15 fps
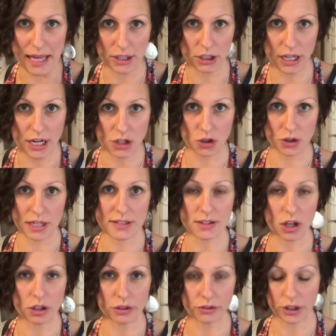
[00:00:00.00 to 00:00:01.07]
and grease
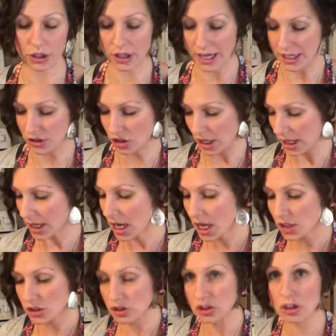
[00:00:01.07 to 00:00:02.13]
all over your kitchen.
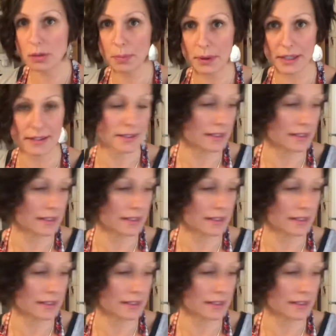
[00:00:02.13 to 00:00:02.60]
Super easy